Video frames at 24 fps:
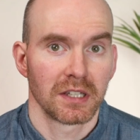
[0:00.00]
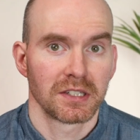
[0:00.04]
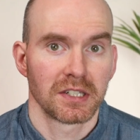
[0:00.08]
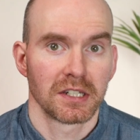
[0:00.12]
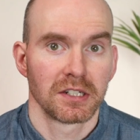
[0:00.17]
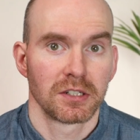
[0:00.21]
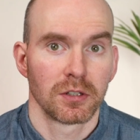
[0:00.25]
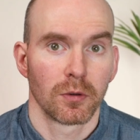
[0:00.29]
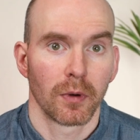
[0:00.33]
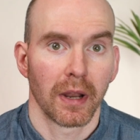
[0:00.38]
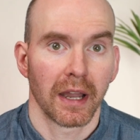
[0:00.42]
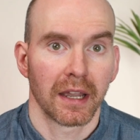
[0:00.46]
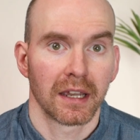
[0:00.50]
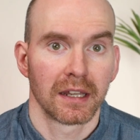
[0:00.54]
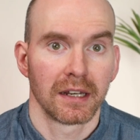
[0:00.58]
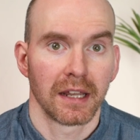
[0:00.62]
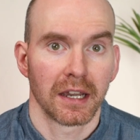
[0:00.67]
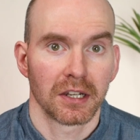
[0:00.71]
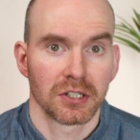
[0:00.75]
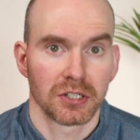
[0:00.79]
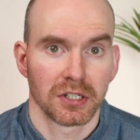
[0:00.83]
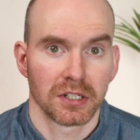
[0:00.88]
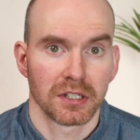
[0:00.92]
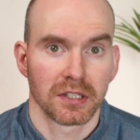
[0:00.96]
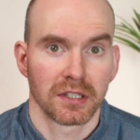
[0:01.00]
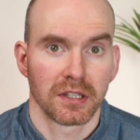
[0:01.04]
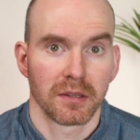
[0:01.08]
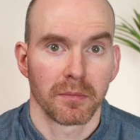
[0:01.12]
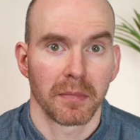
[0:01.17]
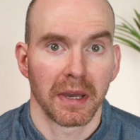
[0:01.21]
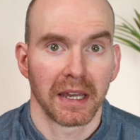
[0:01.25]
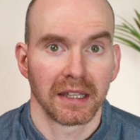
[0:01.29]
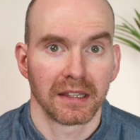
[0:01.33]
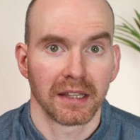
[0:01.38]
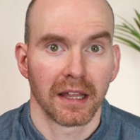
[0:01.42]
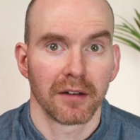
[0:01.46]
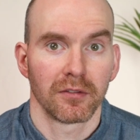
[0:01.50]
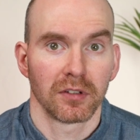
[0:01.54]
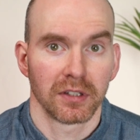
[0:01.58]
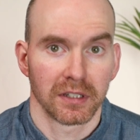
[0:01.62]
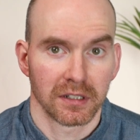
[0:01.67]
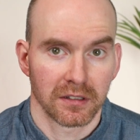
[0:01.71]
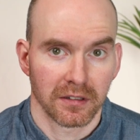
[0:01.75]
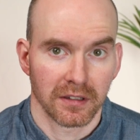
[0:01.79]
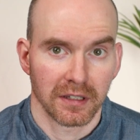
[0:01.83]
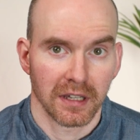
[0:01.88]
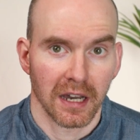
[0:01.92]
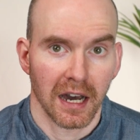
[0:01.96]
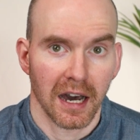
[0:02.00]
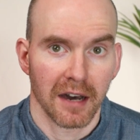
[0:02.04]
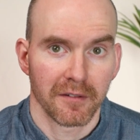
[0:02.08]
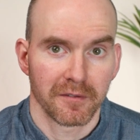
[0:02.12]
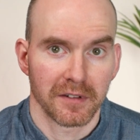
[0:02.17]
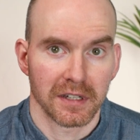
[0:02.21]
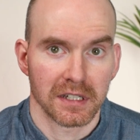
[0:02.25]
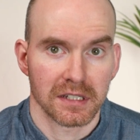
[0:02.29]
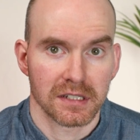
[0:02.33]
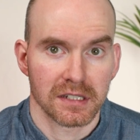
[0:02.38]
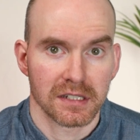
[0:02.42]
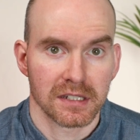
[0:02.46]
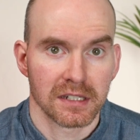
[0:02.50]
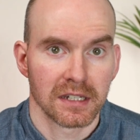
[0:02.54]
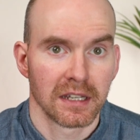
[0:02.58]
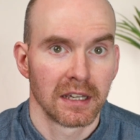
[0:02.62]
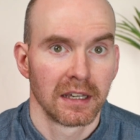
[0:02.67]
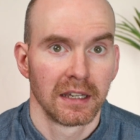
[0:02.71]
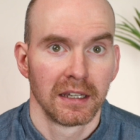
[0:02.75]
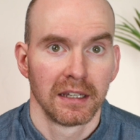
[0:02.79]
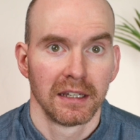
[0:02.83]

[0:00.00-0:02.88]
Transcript: as a direct connection to the main level into the office.